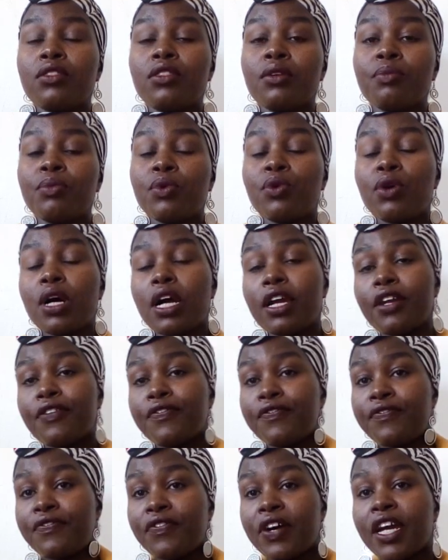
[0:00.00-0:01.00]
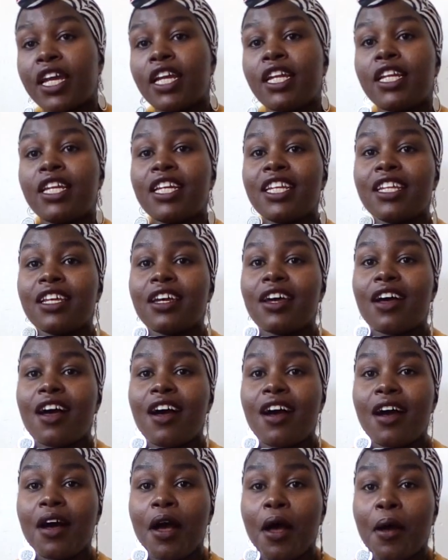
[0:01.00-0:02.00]
the more I find
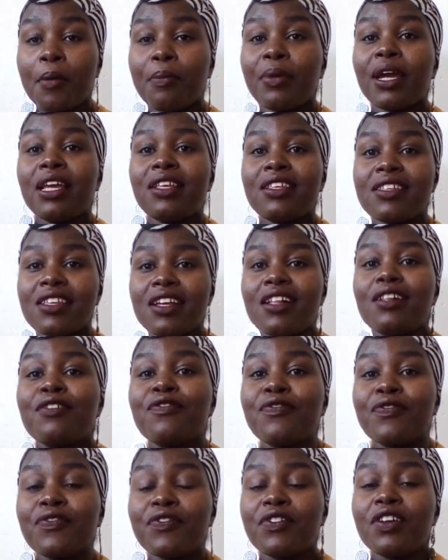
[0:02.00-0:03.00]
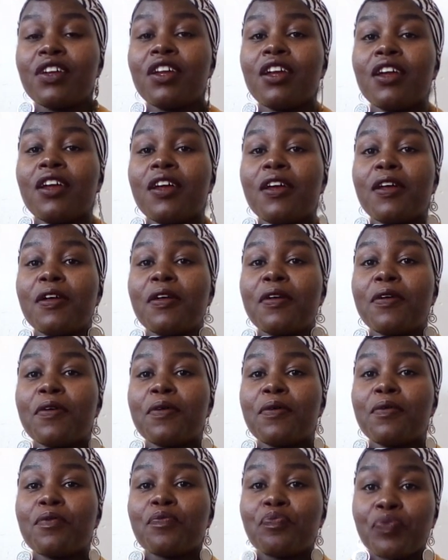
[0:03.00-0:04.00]
myself
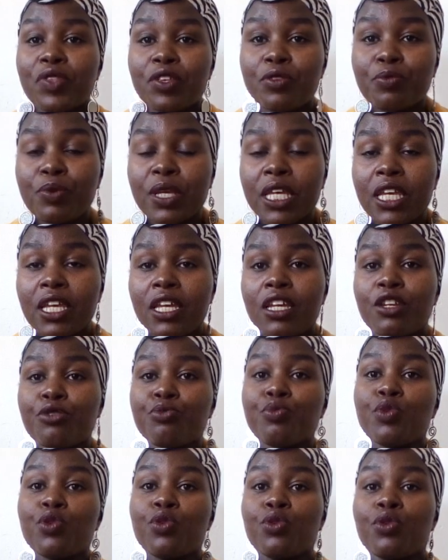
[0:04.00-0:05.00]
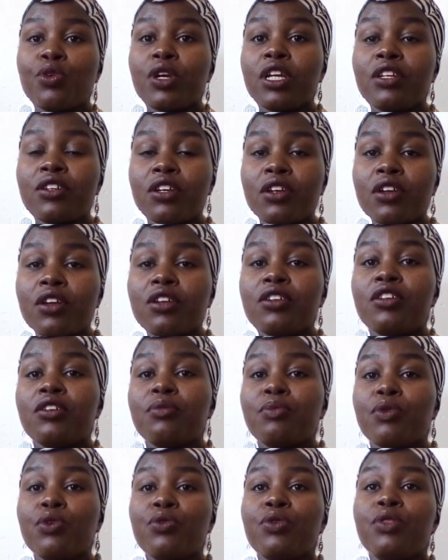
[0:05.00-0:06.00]
speaking it more,
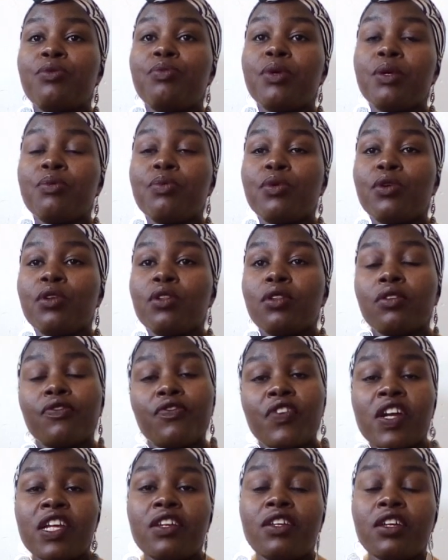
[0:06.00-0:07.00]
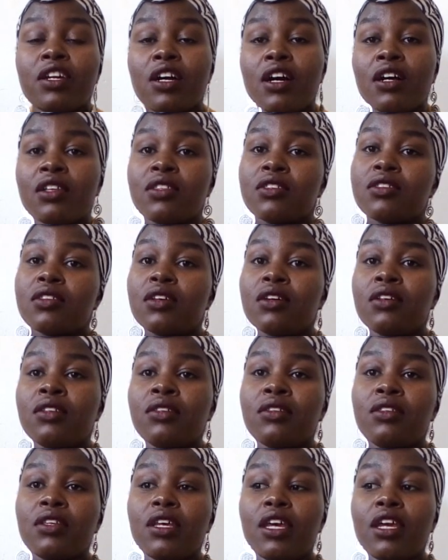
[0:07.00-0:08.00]
interacting more with people, finding
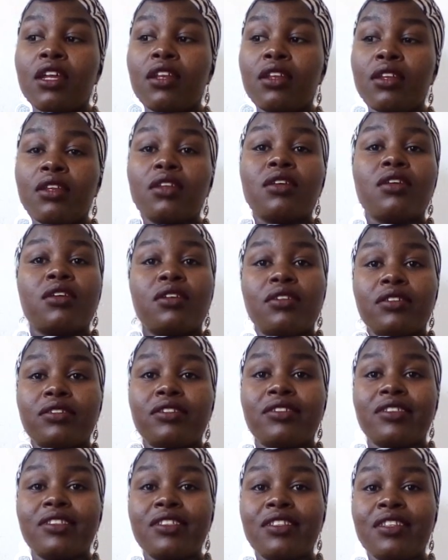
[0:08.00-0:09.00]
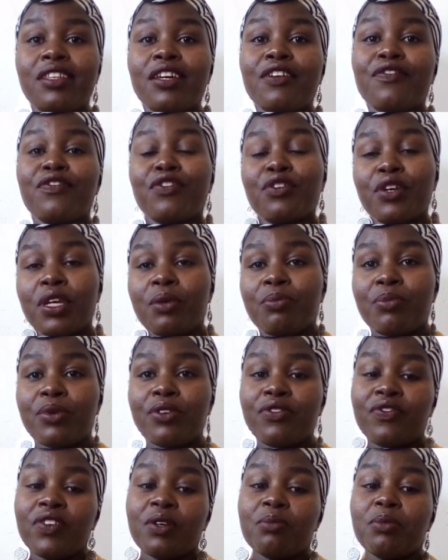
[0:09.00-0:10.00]
answers, and therefore
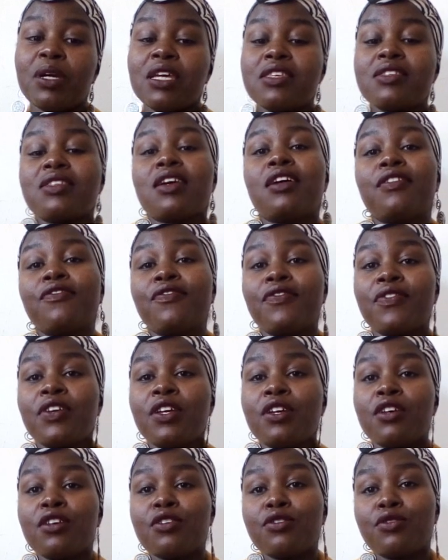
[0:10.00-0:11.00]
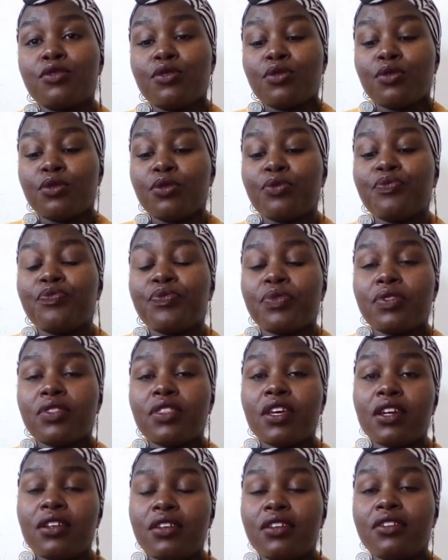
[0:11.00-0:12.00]
improving myself. So
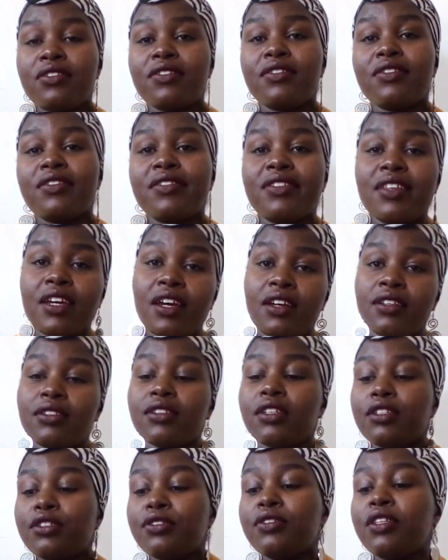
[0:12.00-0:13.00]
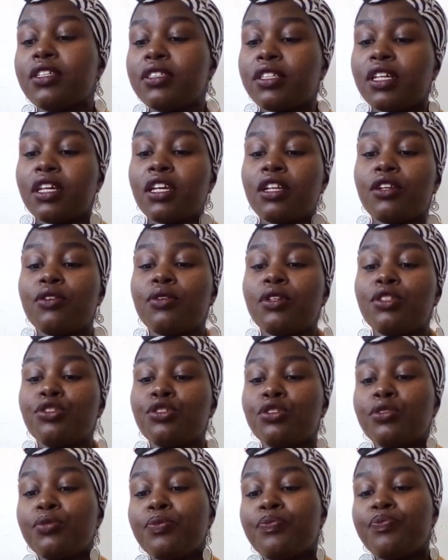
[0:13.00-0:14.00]
That is the answer to the second
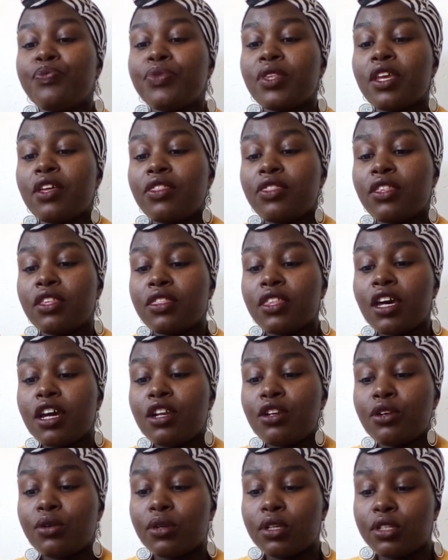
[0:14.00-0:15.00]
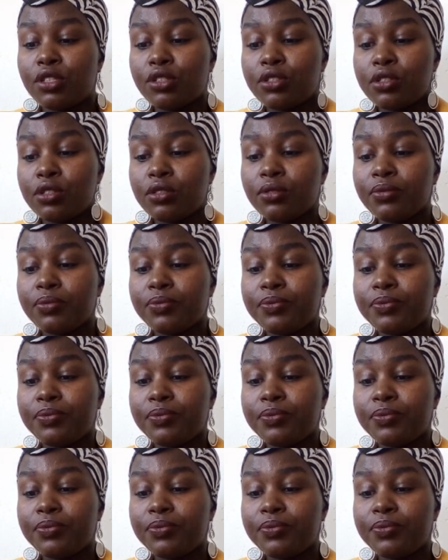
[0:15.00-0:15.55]
question. The third question: